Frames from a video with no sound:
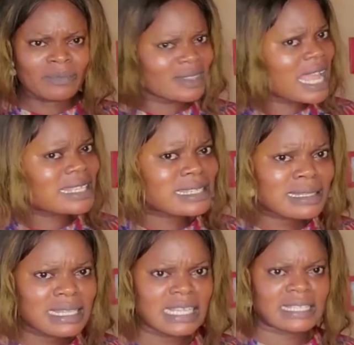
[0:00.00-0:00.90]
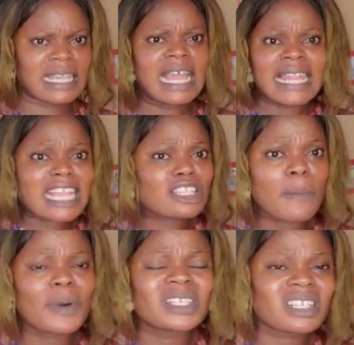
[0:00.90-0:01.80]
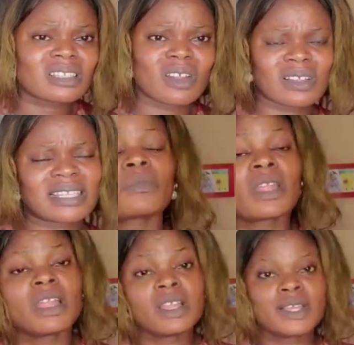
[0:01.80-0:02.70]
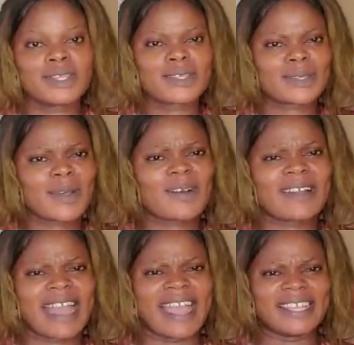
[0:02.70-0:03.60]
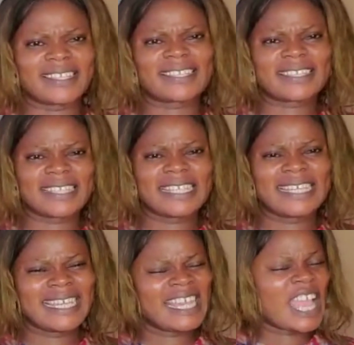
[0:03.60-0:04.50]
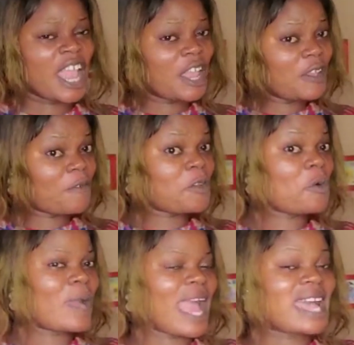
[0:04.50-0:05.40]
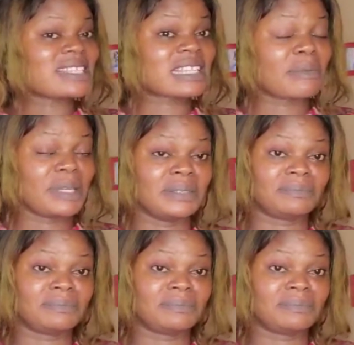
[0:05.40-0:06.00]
That is it. Let's stop all this nonsense. So guys, if you will ask me